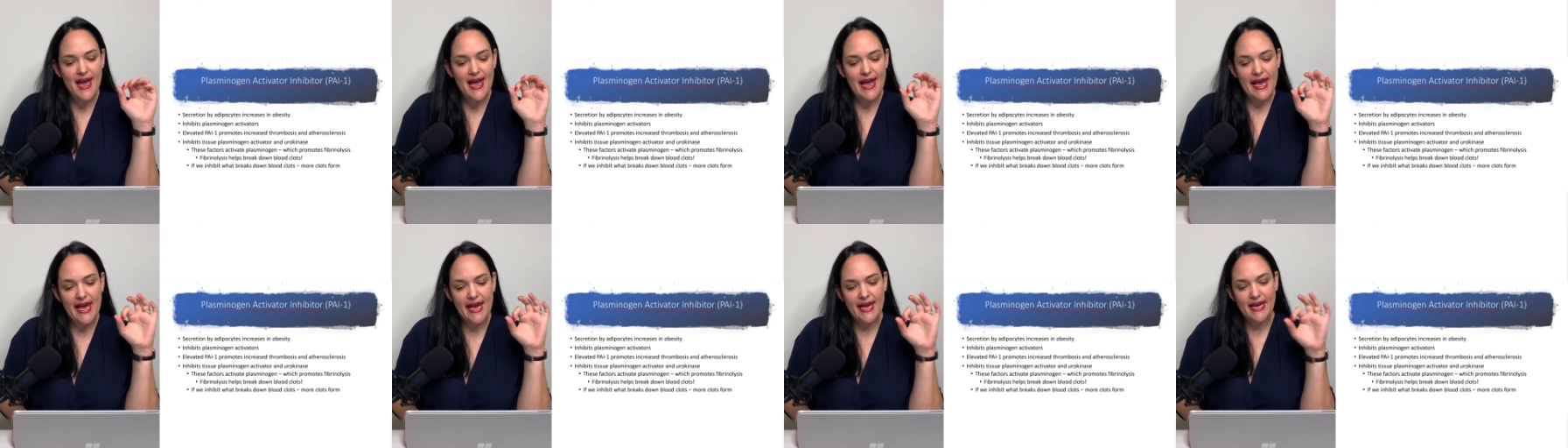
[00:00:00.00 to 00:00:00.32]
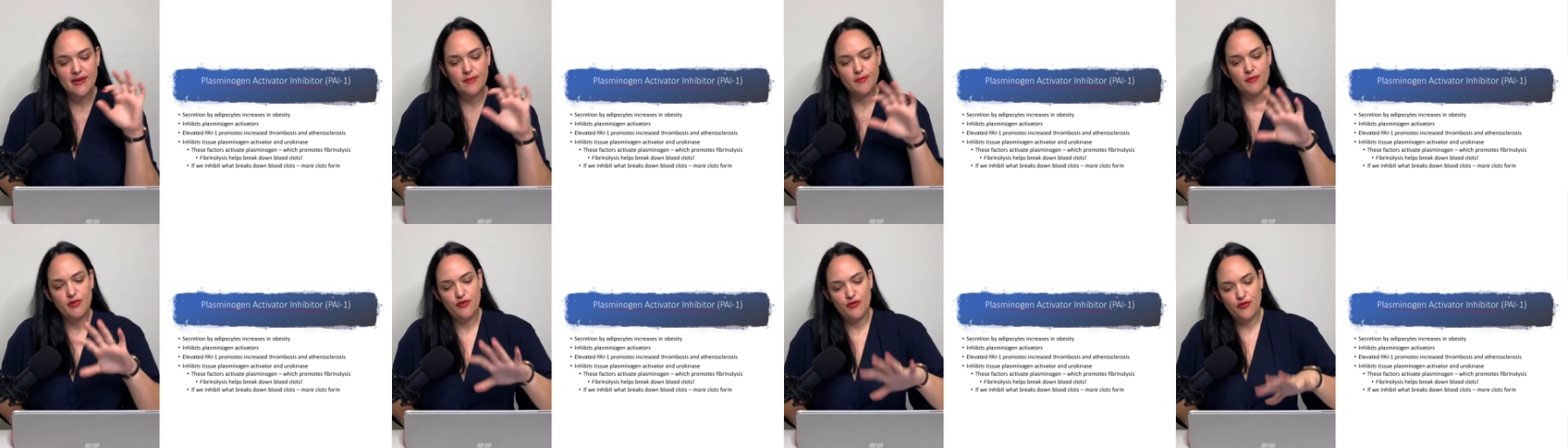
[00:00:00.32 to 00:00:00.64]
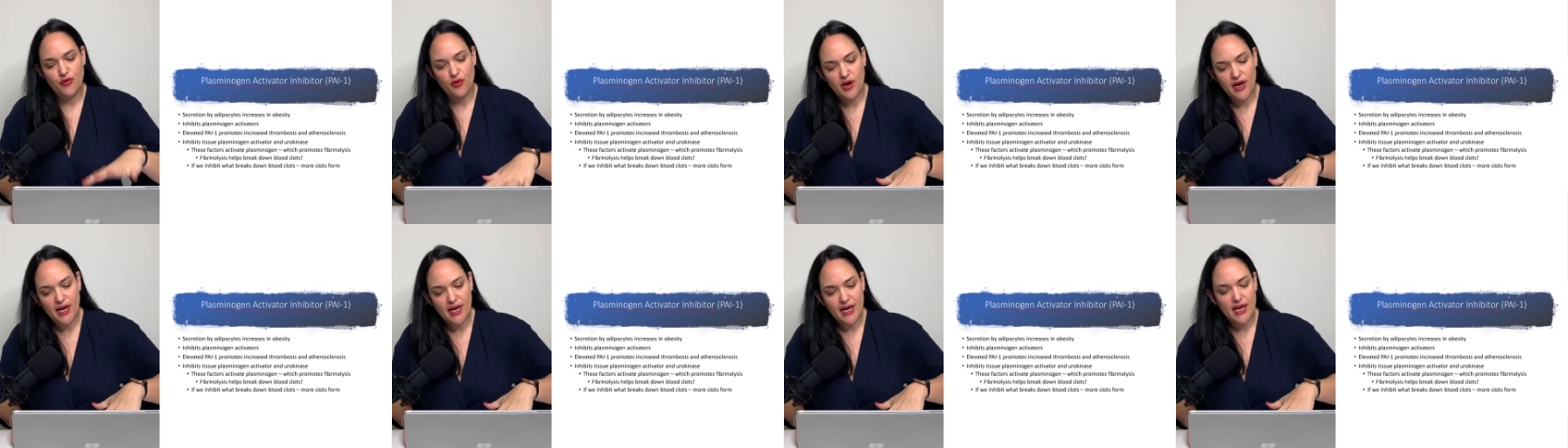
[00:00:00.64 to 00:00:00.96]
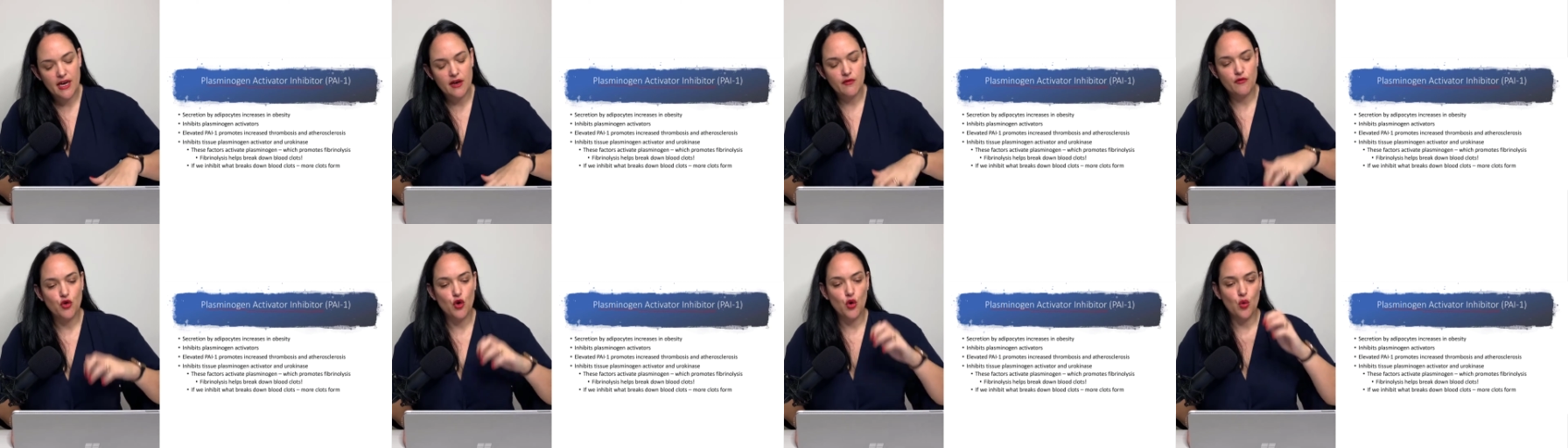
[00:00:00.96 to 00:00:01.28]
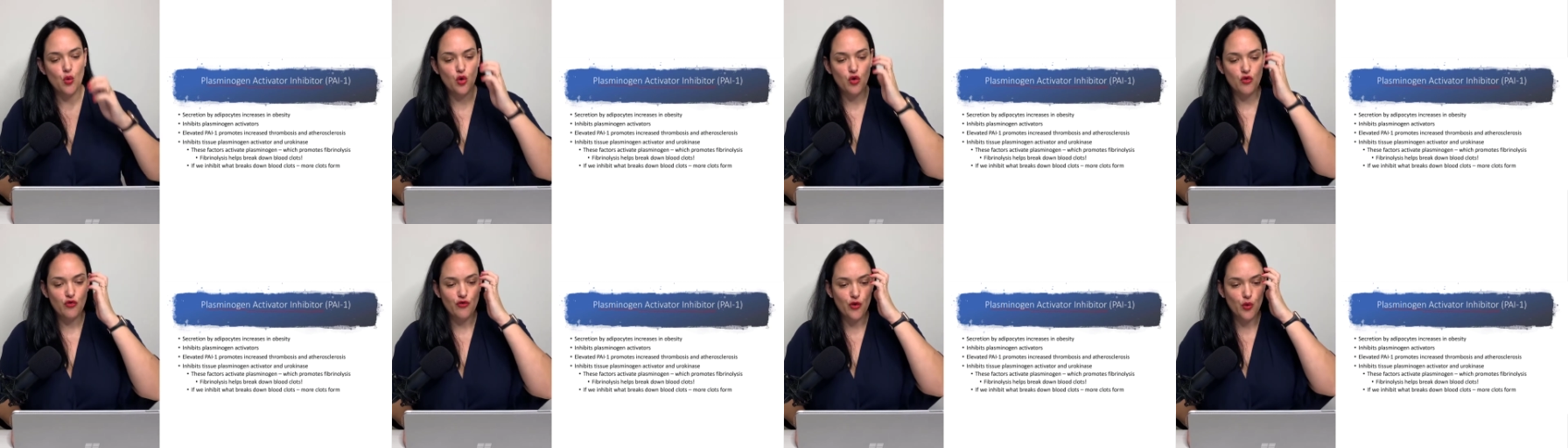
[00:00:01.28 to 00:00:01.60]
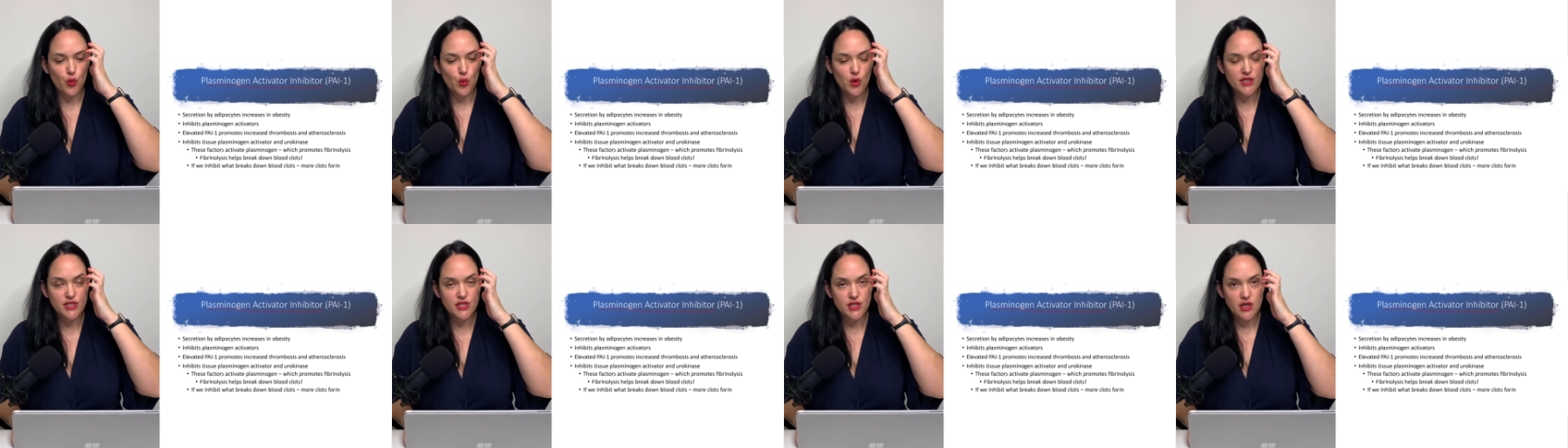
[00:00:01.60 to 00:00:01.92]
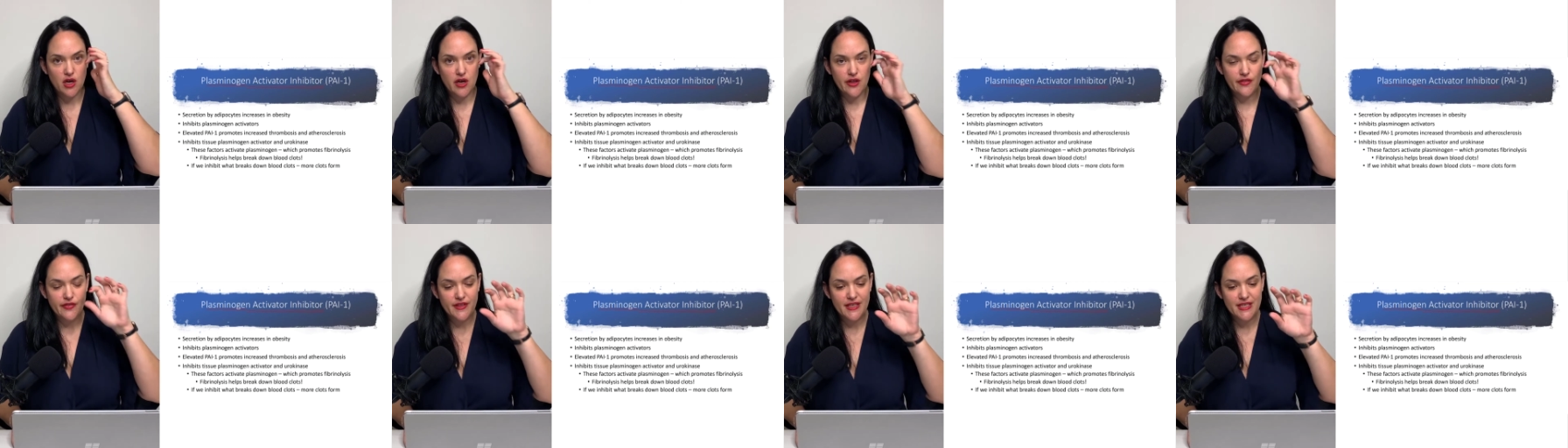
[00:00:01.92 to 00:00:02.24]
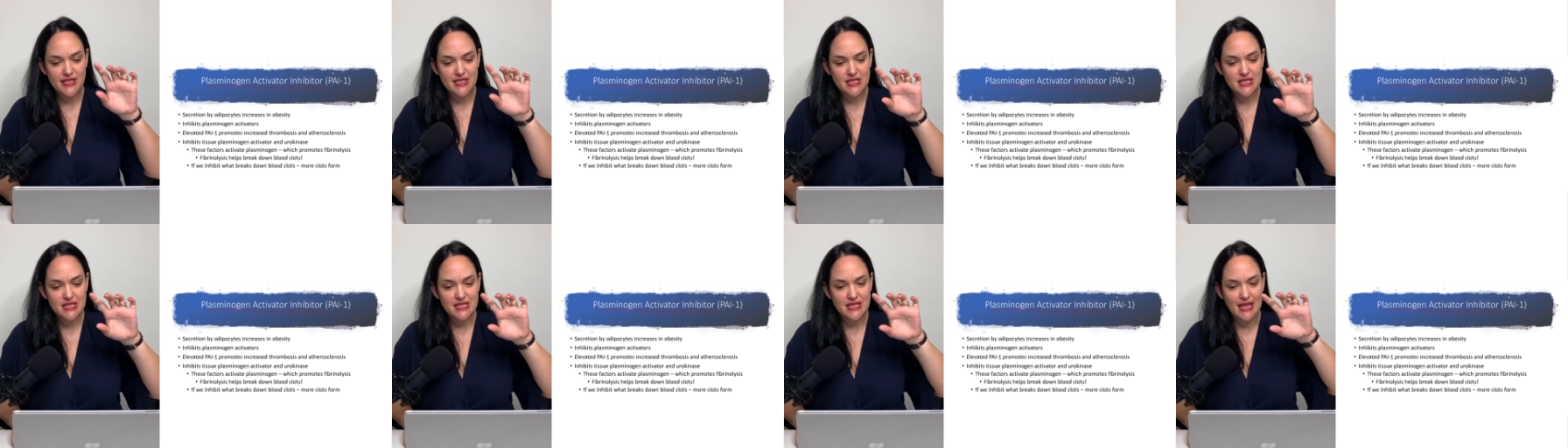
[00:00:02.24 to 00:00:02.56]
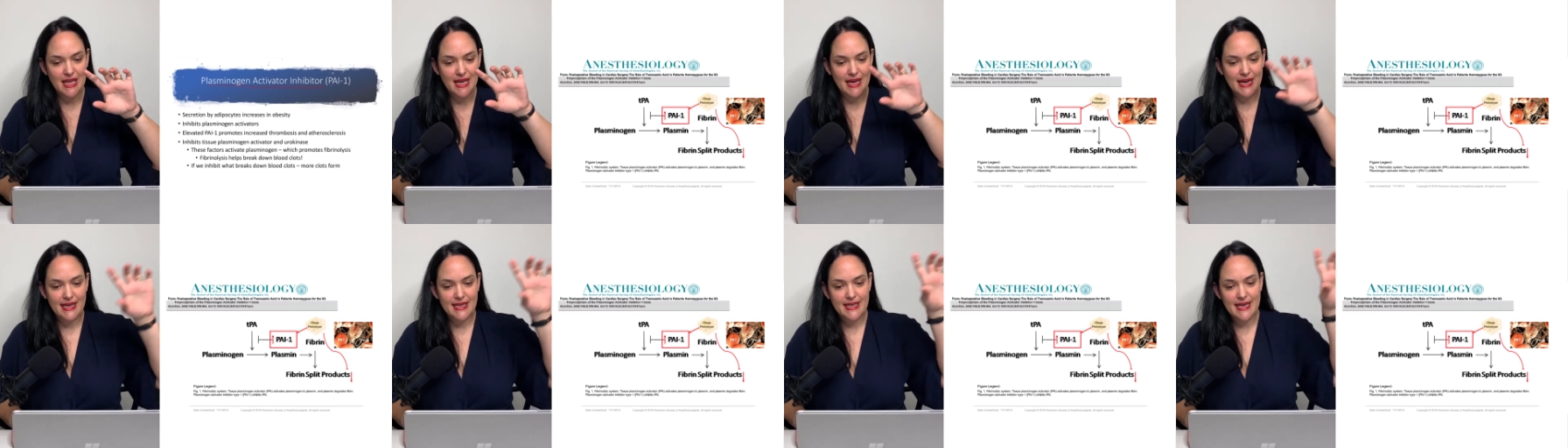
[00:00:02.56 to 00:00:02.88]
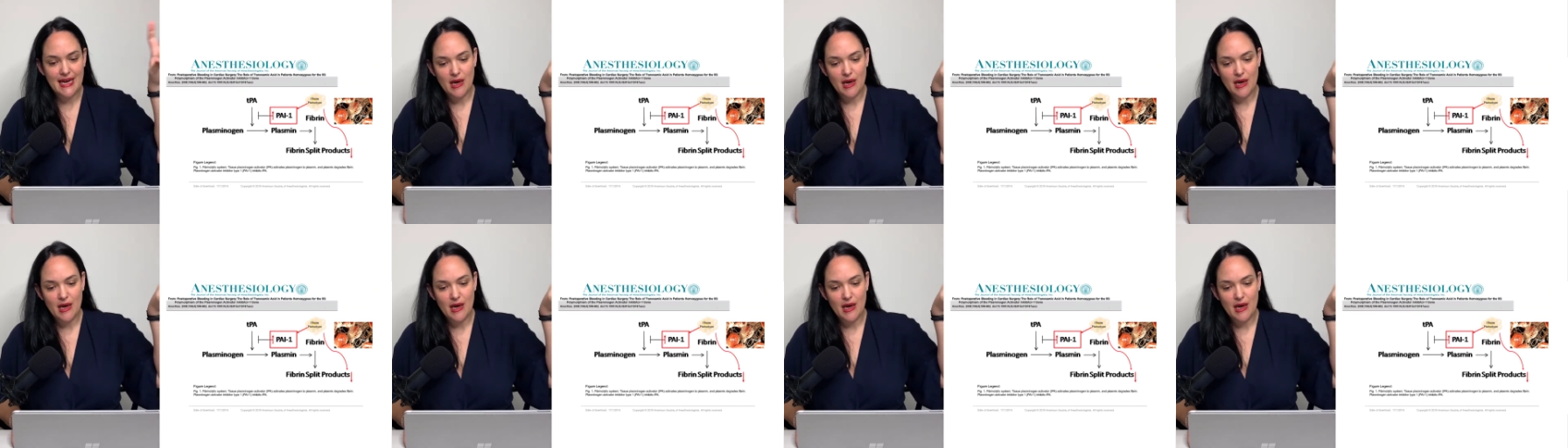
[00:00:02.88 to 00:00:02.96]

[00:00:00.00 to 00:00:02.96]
And before I kind of go over what's on this slide,